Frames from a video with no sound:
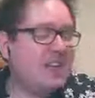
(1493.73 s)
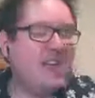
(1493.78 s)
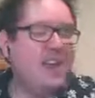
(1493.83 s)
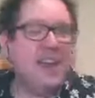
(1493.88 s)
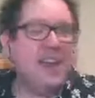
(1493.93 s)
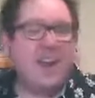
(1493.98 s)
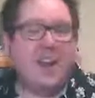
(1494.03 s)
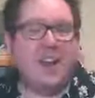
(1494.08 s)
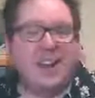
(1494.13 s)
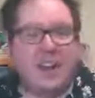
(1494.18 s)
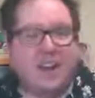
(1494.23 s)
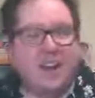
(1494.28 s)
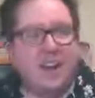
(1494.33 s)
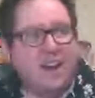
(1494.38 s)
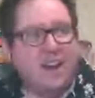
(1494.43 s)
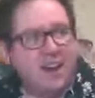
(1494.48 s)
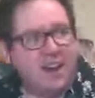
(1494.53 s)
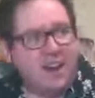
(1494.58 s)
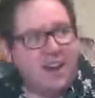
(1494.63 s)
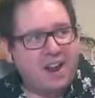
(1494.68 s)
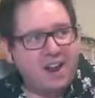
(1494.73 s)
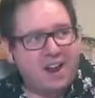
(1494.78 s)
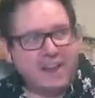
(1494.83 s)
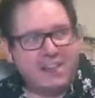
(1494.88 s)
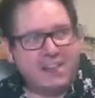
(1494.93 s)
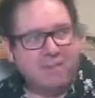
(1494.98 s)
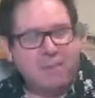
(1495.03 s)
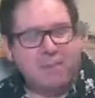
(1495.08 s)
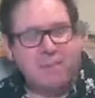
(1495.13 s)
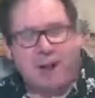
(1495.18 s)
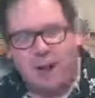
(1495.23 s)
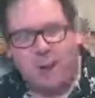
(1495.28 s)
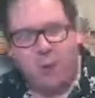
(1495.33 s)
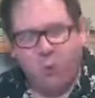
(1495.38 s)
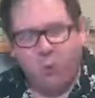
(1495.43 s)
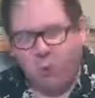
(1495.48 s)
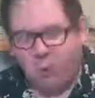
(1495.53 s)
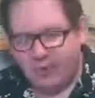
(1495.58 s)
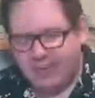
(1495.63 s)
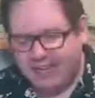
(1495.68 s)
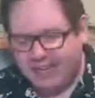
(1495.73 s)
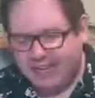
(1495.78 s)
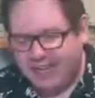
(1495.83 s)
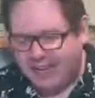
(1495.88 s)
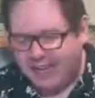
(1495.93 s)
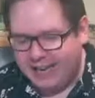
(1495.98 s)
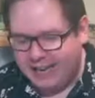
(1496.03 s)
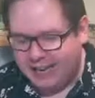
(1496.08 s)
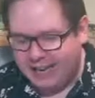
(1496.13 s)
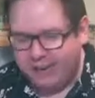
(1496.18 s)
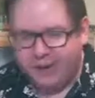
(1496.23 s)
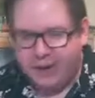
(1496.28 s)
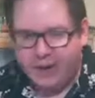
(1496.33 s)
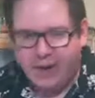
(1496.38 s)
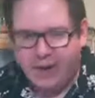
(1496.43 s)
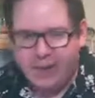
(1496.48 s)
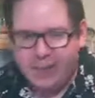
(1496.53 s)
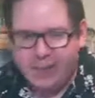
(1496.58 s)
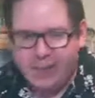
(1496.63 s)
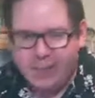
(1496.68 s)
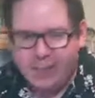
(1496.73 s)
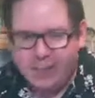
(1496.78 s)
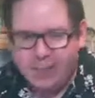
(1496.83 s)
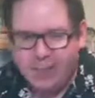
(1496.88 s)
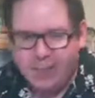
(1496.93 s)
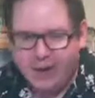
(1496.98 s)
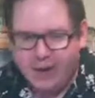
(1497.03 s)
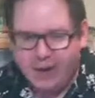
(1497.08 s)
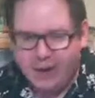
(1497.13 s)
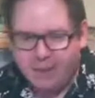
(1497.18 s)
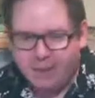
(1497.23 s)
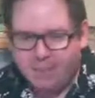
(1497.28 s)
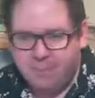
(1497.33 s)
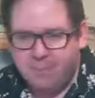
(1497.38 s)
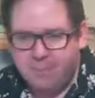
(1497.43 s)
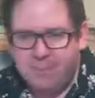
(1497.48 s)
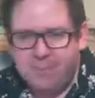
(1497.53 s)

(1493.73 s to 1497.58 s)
I'll ask for my award to get even bigger.